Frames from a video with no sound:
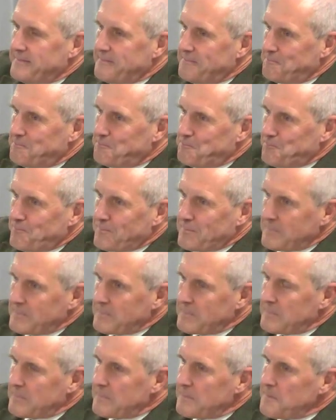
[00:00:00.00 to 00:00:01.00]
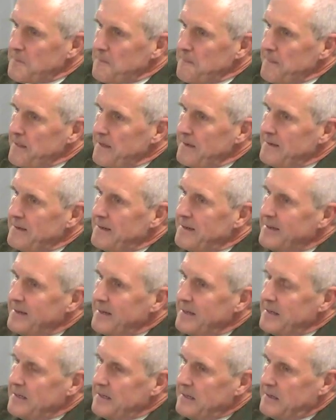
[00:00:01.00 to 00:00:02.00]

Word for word: You seem to overall agree that